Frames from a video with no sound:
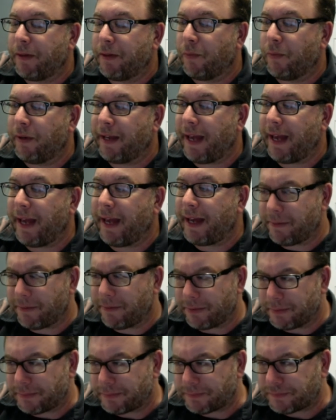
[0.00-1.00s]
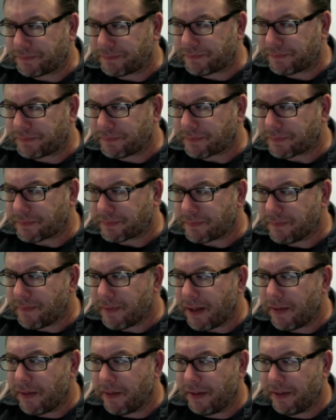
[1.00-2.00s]
We have
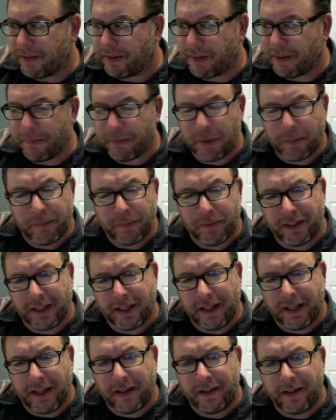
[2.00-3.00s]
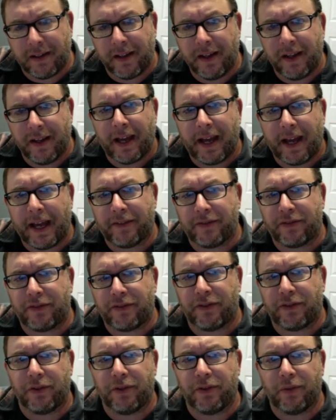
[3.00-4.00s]
the symptoms again as
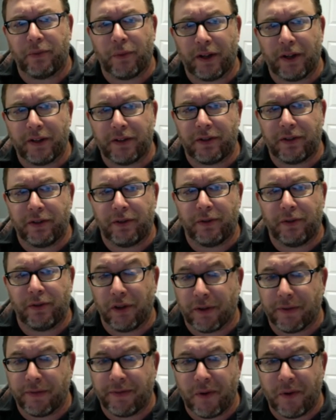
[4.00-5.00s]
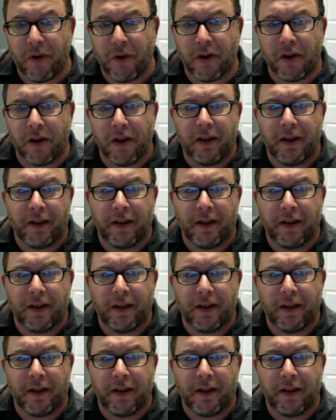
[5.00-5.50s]
to what to look for